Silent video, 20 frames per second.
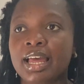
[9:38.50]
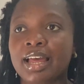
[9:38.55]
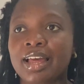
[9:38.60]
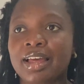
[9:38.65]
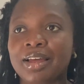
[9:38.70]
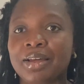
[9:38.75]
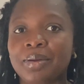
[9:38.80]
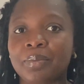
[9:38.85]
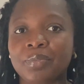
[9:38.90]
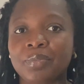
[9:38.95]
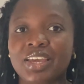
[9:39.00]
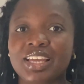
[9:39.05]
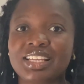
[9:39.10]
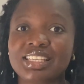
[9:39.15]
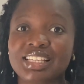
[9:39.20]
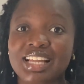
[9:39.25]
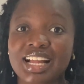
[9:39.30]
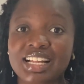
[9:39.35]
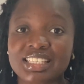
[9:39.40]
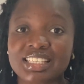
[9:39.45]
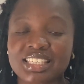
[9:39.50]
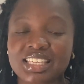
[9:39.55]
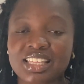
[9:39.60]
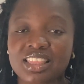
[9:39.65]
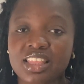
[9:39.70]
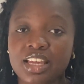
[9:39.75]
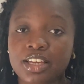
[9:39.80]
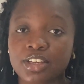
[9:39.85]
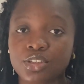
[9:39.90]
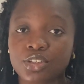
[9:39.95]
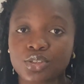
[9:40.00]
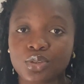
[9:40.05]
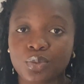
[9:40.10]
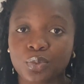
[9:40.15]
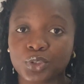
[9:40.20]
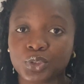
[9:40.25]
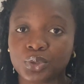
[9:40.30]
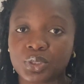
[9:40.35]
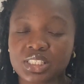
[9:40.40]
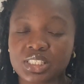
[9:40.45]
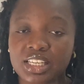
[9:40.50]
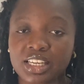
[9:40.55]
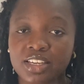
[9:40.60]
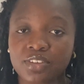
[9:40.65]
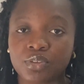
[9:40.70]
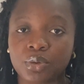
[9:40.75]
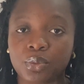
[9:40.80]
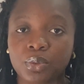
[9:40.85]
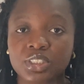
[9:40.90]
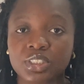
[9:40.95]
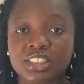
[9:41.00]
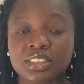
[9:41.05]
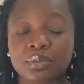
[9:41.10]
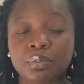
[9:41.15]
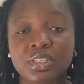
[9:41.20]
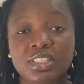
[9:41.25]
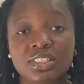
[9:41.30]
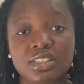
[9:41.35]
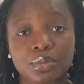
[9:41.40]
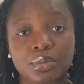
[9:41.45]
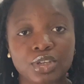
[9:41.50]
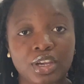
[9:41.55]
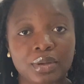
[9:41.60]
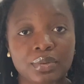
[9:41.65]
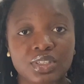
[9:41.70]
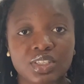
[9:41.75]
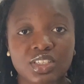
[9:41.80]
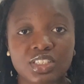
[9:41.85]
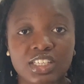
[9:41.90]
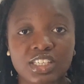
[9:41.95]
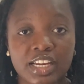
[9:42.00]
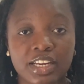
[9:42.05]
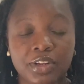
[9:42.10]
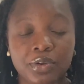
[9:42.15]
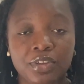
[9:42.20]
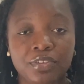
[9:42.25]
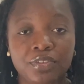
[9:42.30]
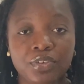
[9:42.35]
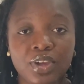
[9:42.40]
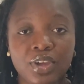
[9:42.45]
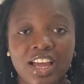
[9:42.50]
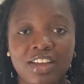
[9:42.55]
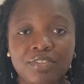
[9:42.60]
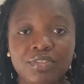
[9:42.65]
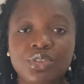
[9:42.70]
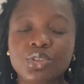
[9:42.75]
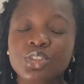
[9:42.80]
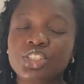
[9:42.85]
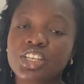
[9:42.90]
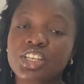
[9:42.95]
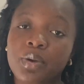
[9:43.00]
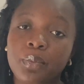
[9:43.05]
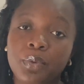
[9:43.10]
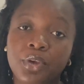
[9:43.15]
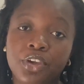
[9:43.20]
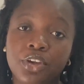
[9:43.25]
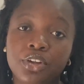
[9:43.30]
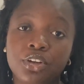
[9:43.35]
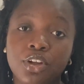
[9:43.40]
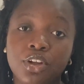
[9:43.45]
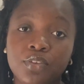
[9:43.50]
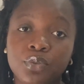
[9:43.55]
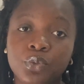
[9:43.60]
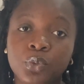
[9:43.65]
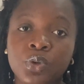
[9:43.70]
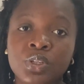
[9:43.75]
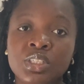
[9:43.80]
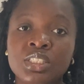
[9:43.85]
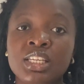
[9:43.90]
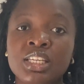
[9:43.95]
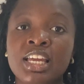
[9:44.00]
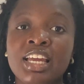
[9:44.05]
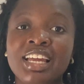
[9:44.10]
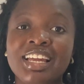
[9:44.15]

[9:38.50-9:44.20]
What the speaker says: Yes, that's it. Thank you so much once again for watching. Please subscribe to the channel if you haven't. Share with your loved ones.